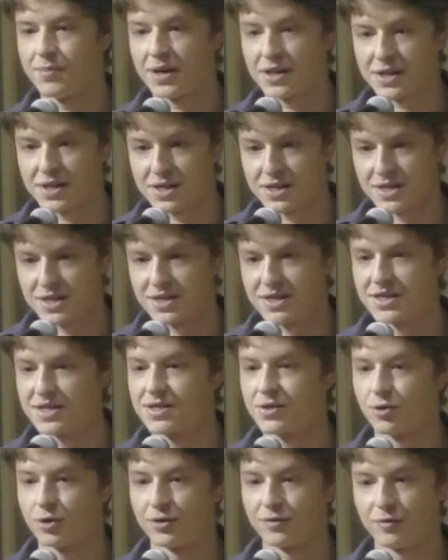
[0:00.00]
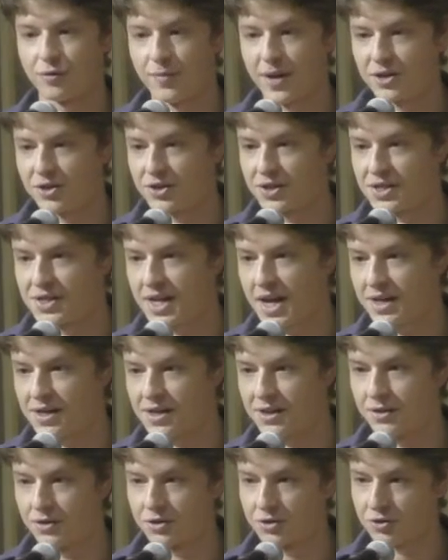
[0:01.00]
Once we change the national
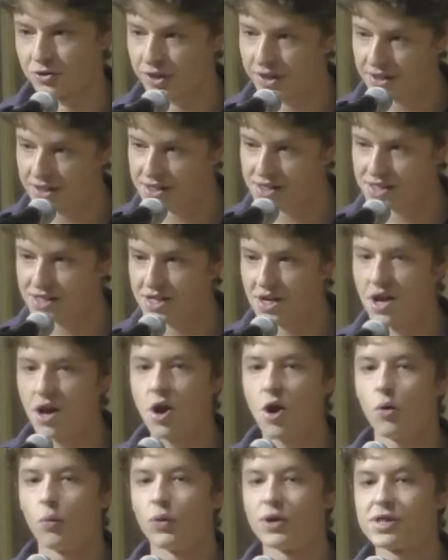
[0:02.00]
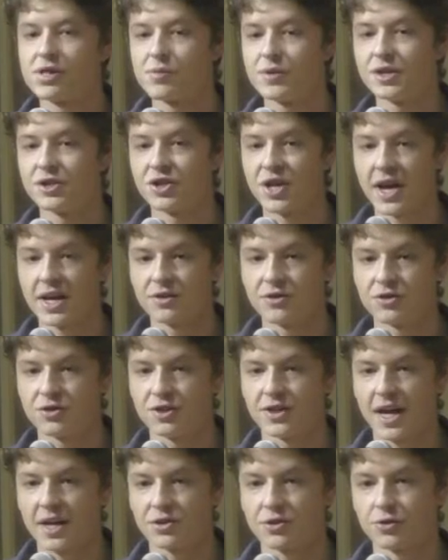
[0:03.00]
conversation on these topics and raise awareness, we
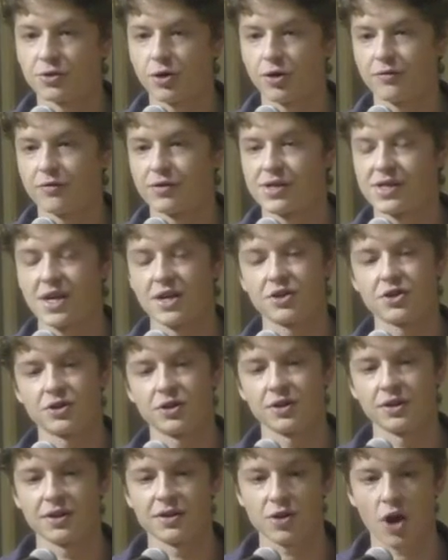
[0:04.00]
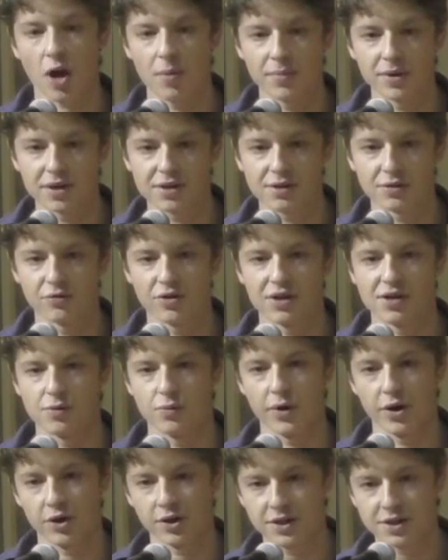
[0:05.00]
can put pressure on corporations that will
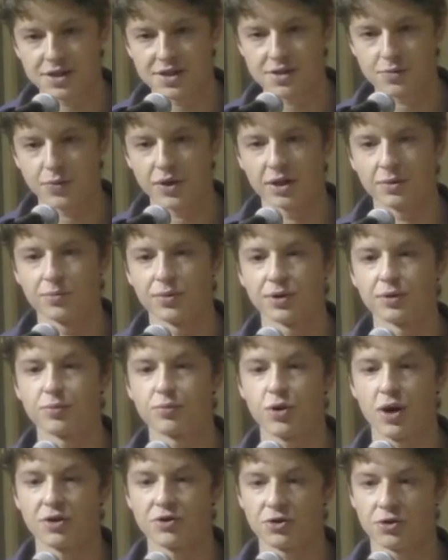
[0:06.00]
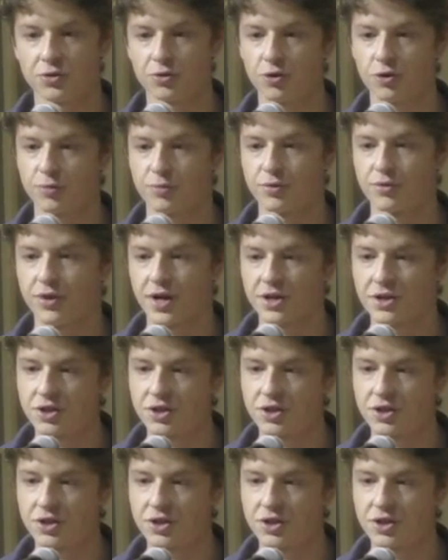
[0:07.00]
be afraid of a loss of profit.